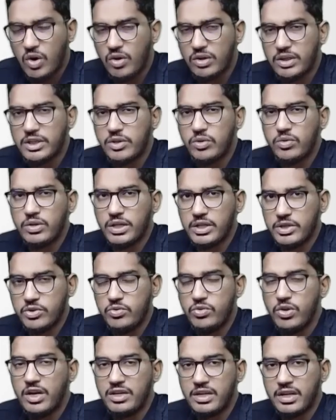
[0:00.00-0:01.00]
auditor only.
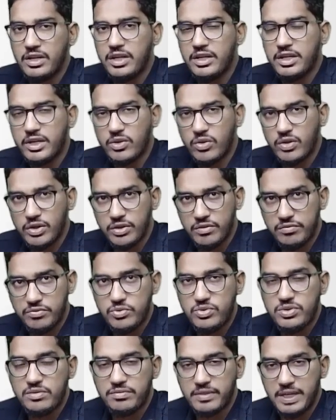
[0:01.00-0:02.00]
You are conducting audit of
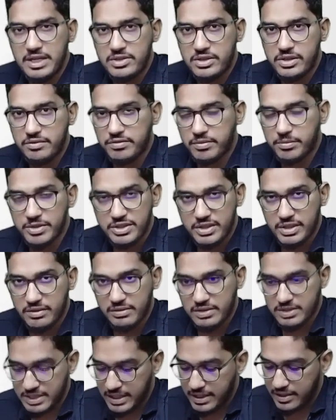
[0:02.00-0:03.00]
future financial information, they
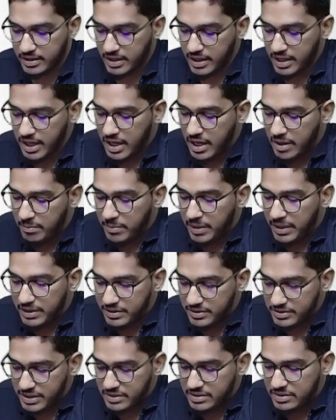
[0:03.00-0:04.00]
will say.
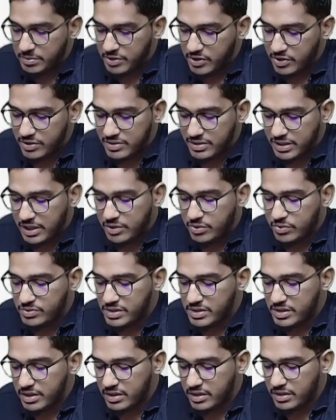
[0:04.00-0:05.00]
But just because they are
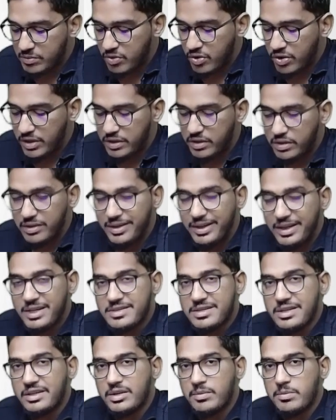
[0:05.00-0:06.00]
using the term auditor, it
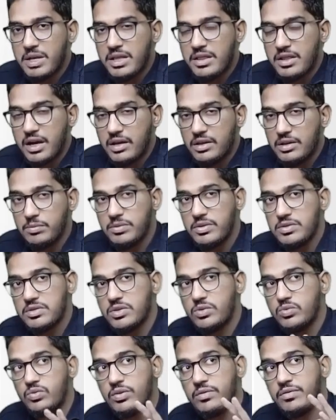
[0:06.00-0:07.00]
doesn't mean that the
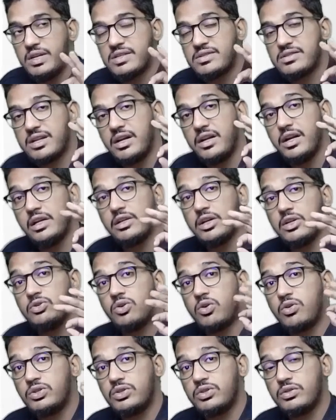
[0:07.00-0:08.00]
person whoever has conducted the
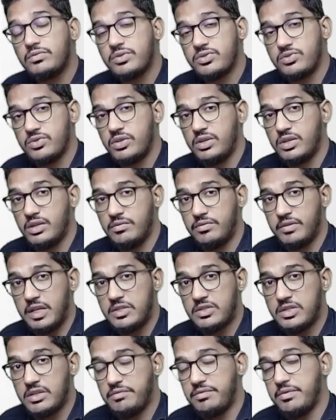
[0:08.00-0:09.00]
audit of historical
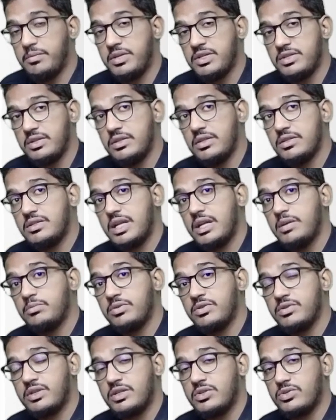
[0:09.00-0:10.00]
financial information, the same
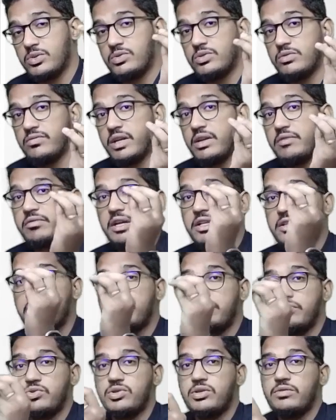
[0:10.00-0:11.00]
person is also verifying their
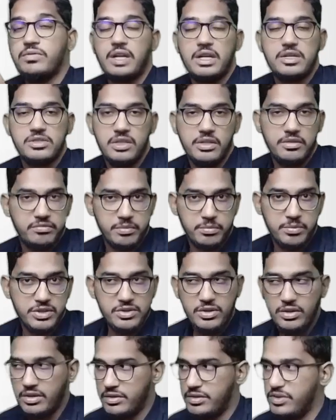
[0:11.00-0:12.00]
future financial
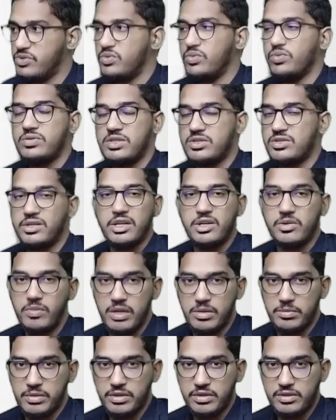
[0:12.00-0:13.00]
information. There's no such
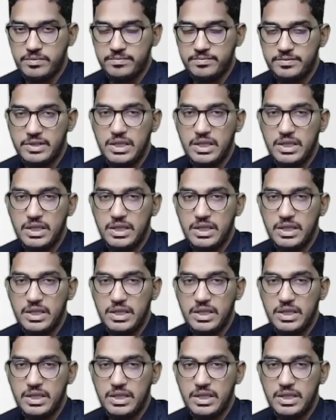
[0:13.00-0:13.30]
requirement.